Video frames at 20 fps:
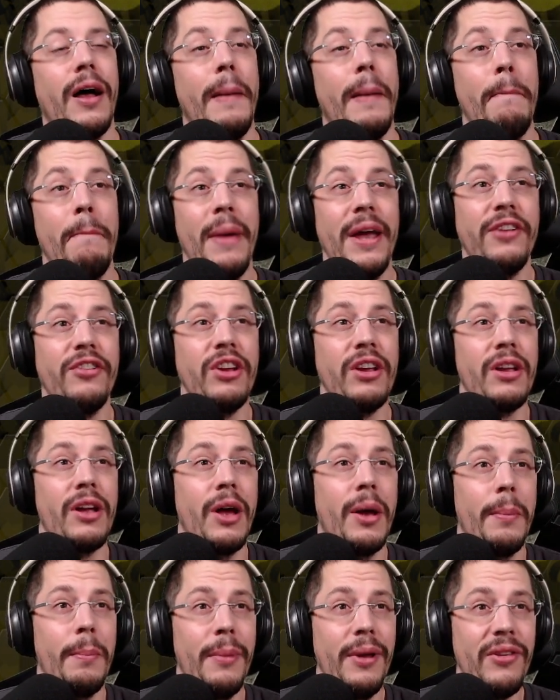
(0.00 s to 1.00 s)
Magic
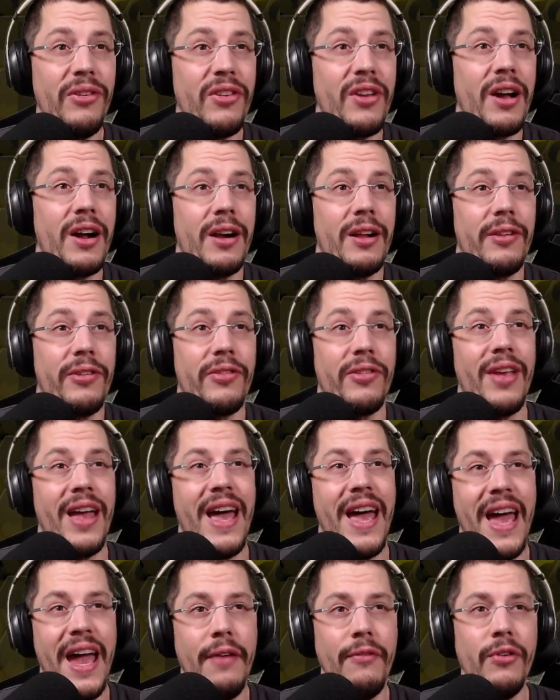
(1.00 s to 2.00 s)
missiles.
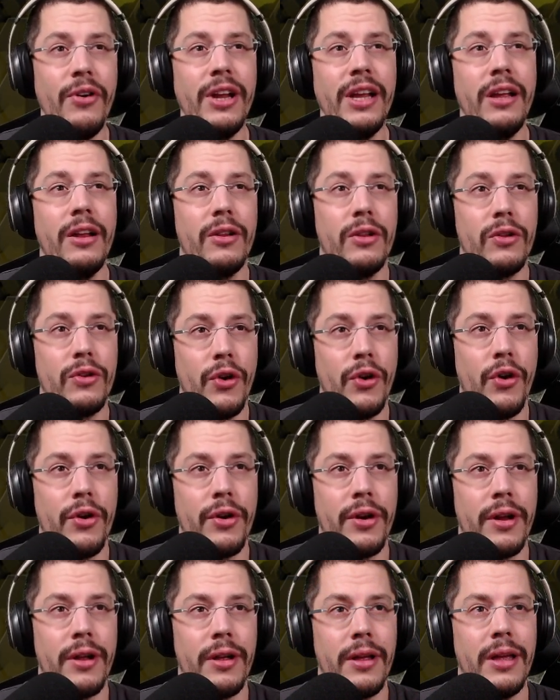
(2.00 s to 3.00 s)
Every turn,